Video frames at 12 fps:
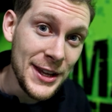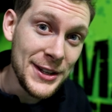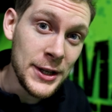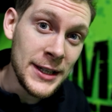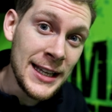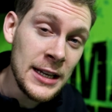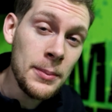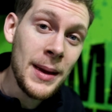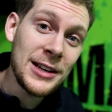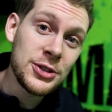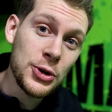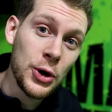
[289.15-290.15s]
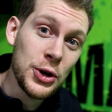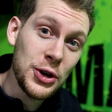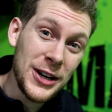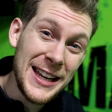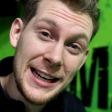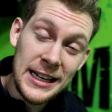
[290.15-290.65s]
you need to make sure
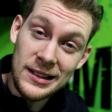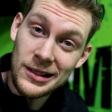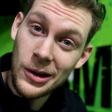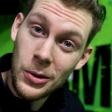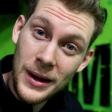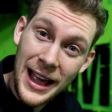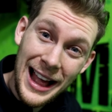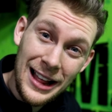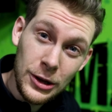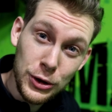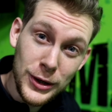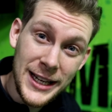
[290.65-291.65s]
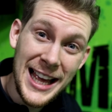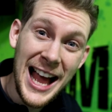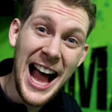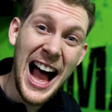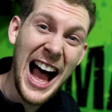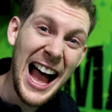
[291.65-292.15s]
you're eating low calorie,
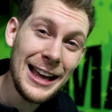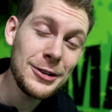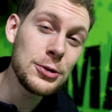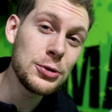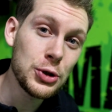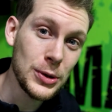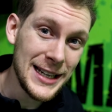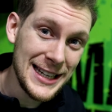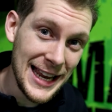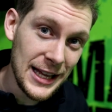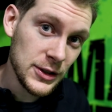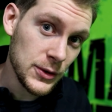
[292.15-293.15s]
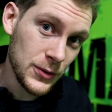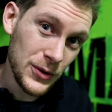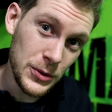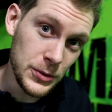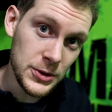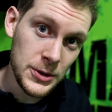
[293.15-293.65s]
high nutrient dense
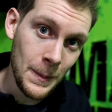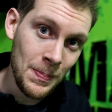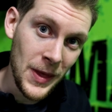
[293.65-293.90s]
foods.